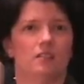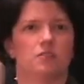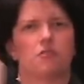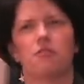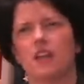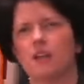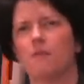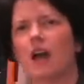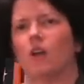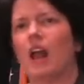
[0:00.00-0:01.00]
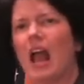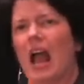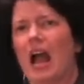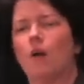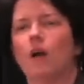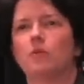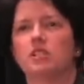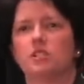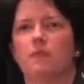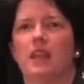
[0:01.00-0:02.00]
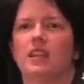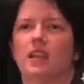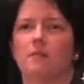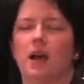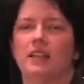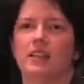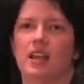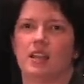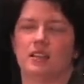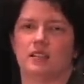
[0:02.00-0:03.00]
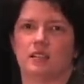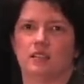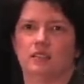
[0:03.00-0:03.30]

to think about how I was spending my days.